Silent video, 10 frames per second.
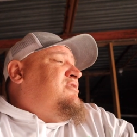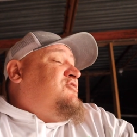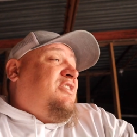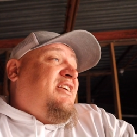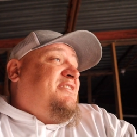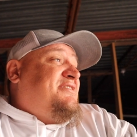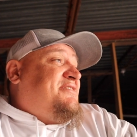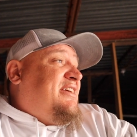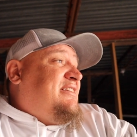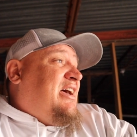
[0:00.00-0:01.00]
got to get
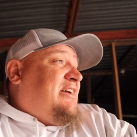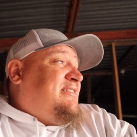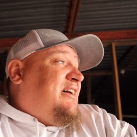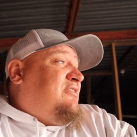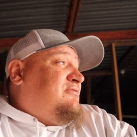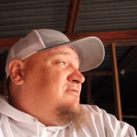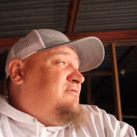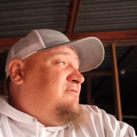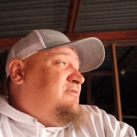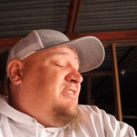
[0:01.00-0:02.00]
this thing knocked out.
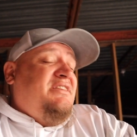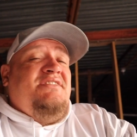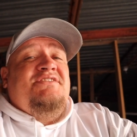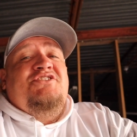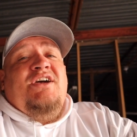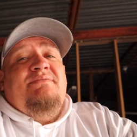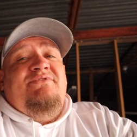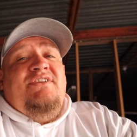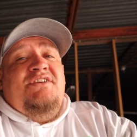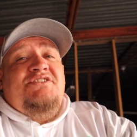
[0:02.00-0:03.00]
Get this job
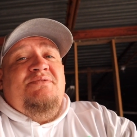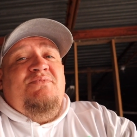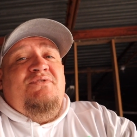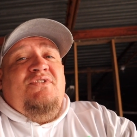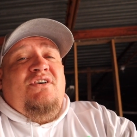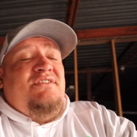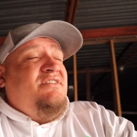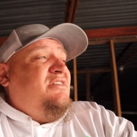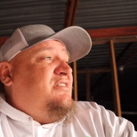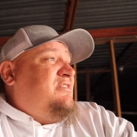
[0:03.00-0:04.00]
finished and move
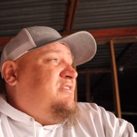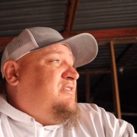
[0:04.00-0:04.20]
on uh,